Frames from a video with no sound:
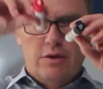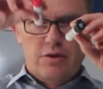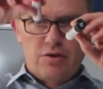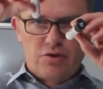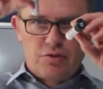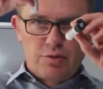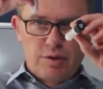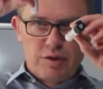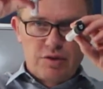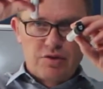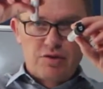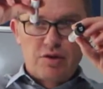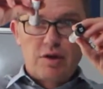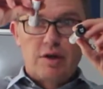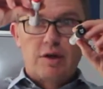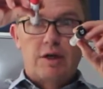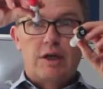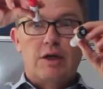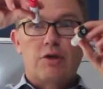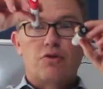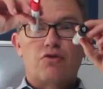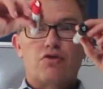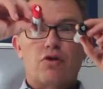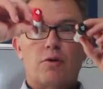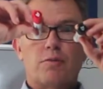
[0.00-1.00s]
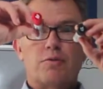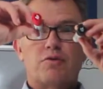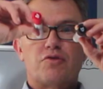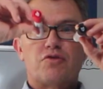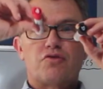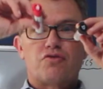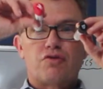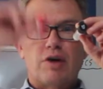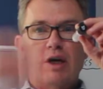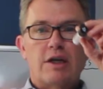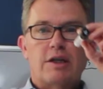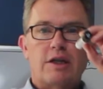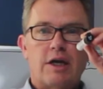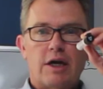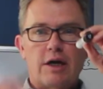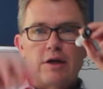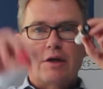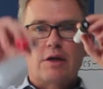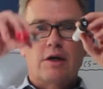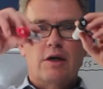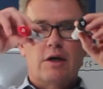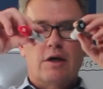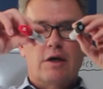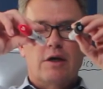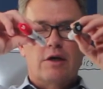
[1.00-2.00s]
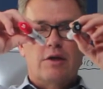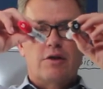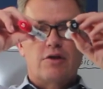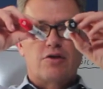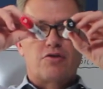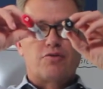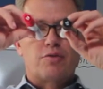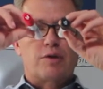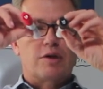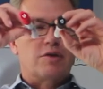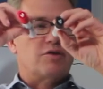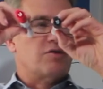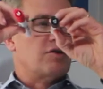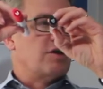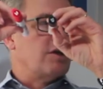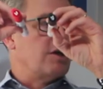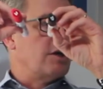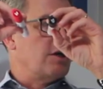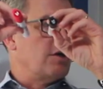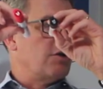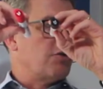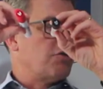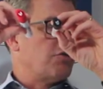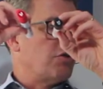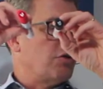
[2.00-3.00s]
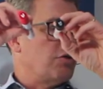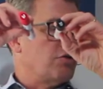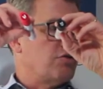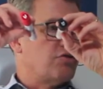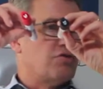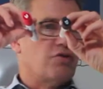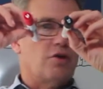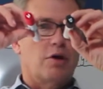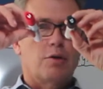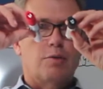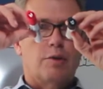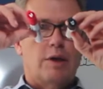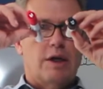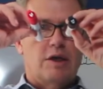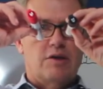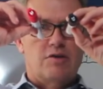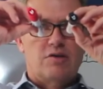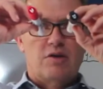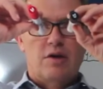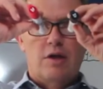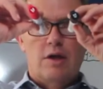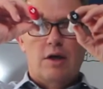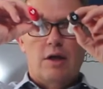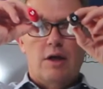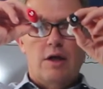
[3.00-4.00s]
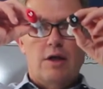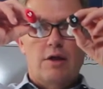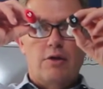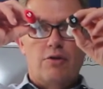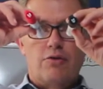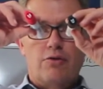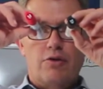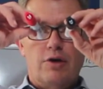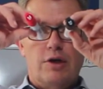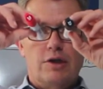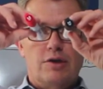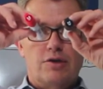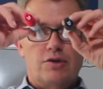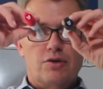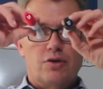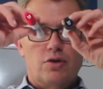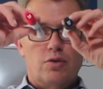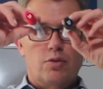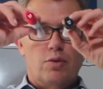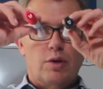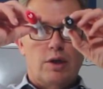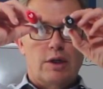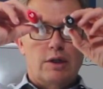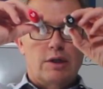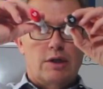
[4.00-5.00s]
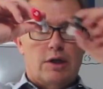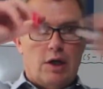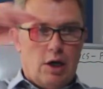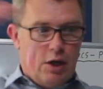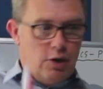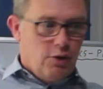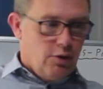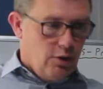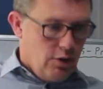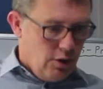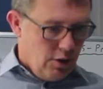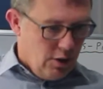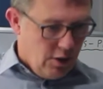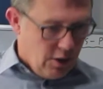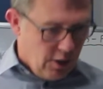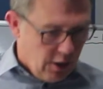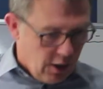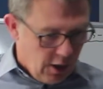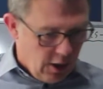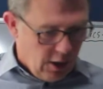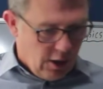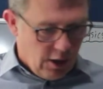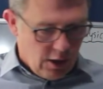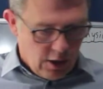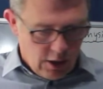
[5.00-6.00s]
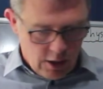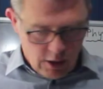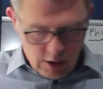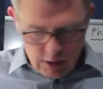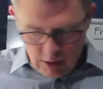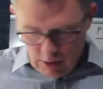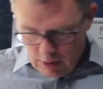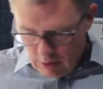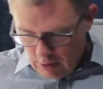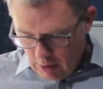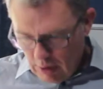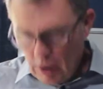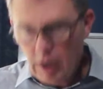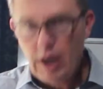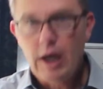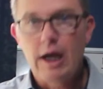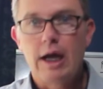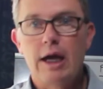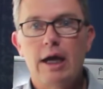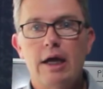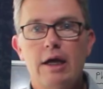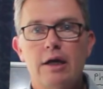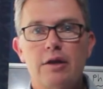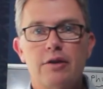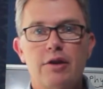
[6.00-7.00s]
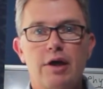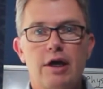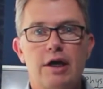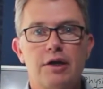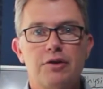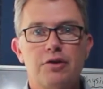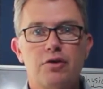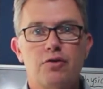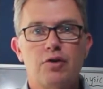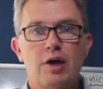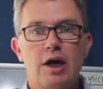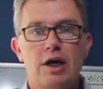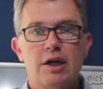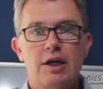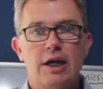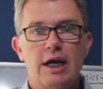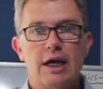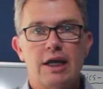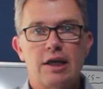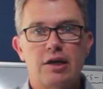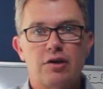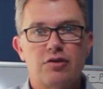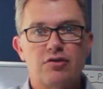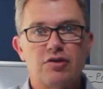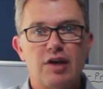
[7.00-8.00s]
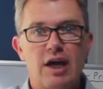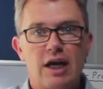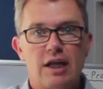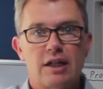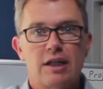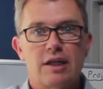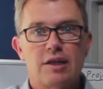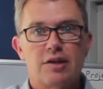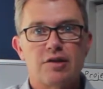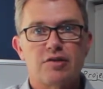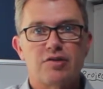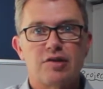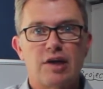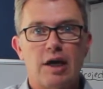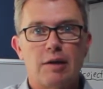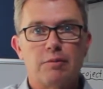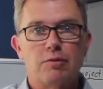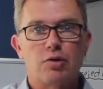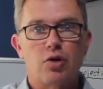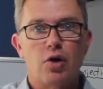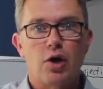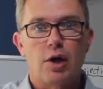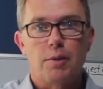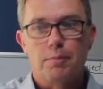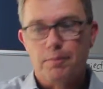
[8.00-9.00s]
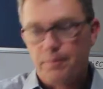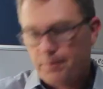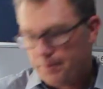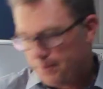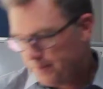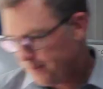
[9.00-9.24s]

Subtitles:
This one's going to get dropped straight down. This one's going to get thrown sideways. 3, 2, 1, go! And they hit the ground at exactly the same time.